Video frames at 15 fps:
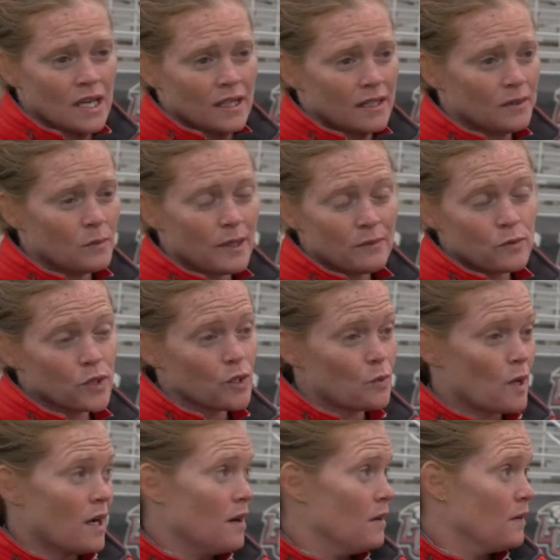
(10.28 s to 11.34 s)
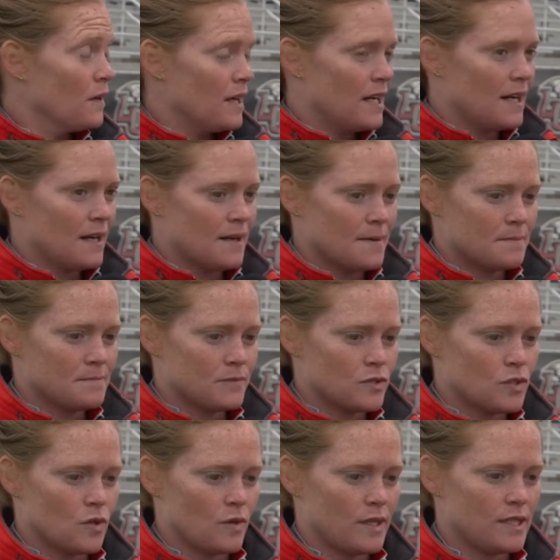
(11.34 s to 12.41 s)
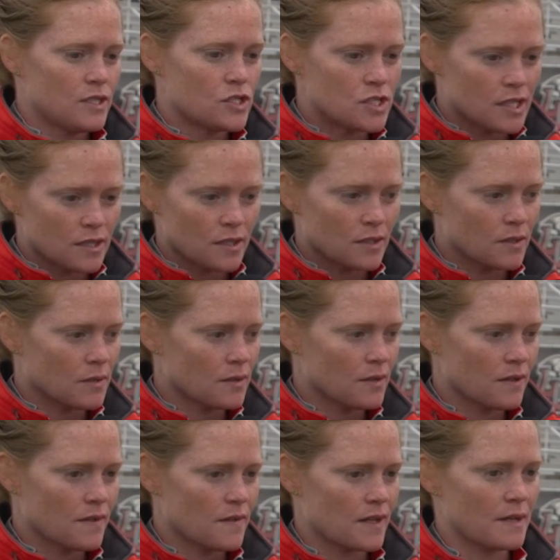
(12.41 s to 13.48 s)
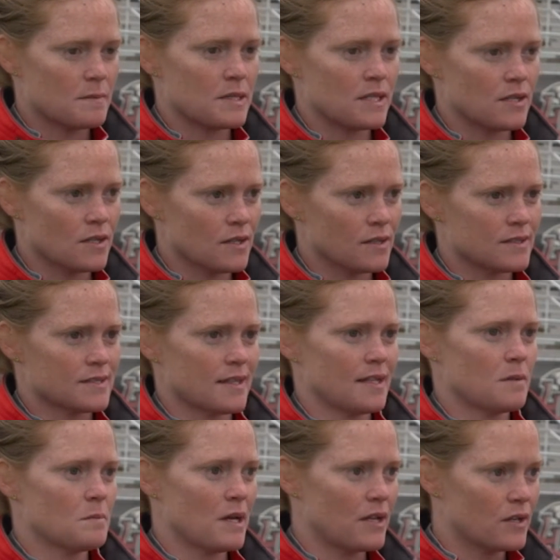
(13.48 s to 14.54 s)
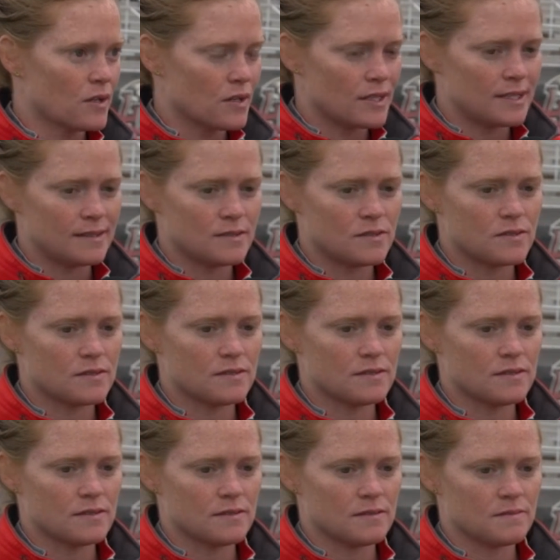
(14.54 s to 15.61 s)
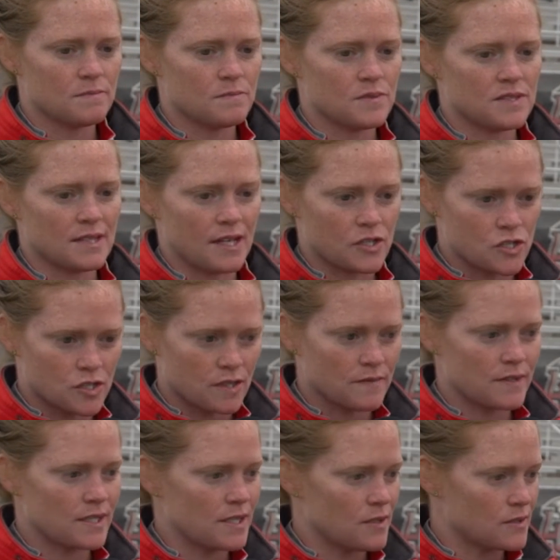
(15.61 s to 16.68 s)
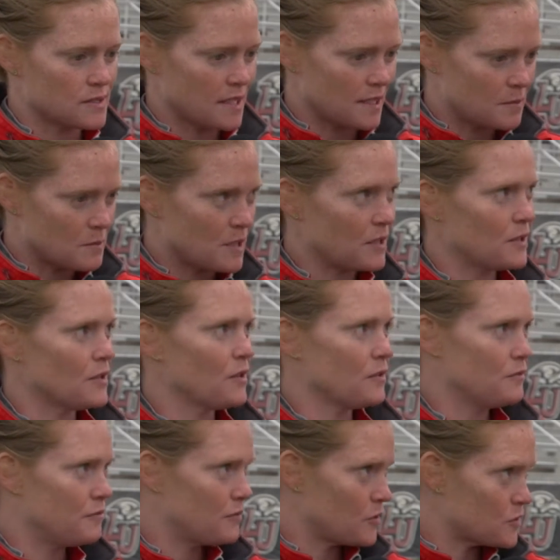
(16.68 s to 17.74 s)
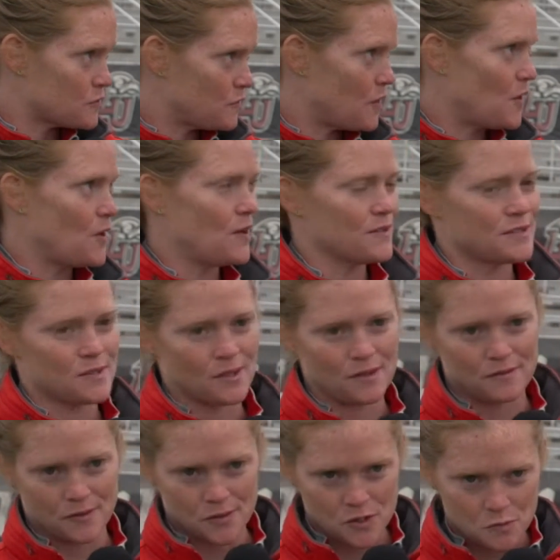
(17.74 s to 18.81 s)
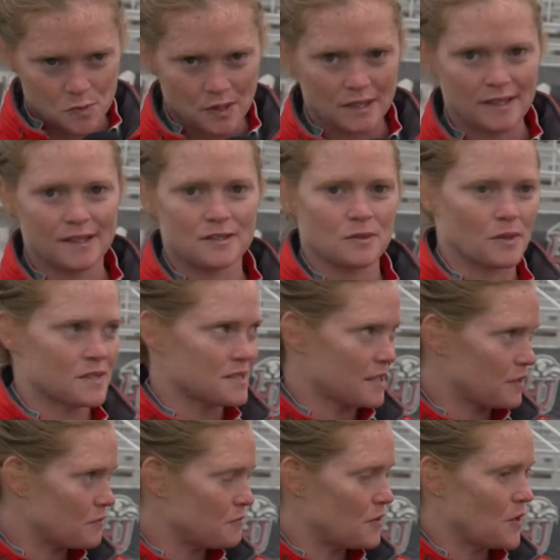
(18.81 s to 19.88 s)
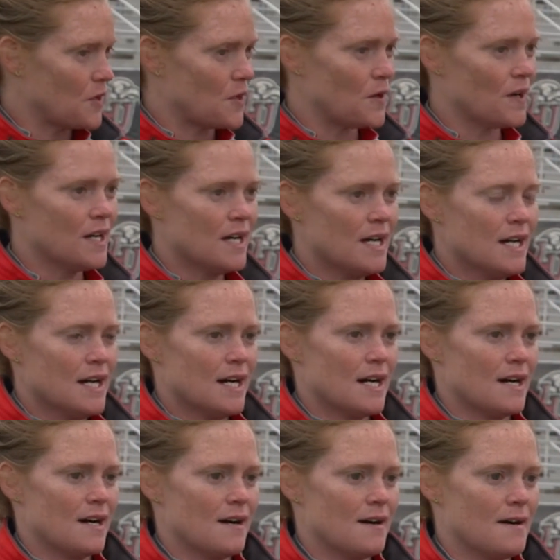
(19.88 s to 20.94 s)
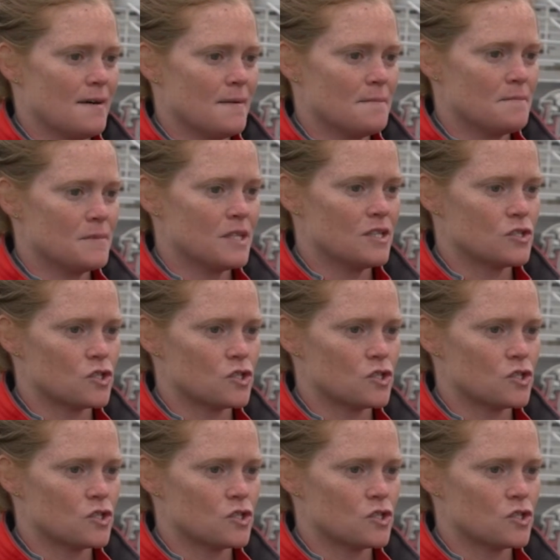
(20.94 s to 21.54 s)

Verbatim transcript: It went really well. You know, each year that I'm here, it's getting better. Each section of the year is getting better. Our first fall to our first spring to our second fall. We're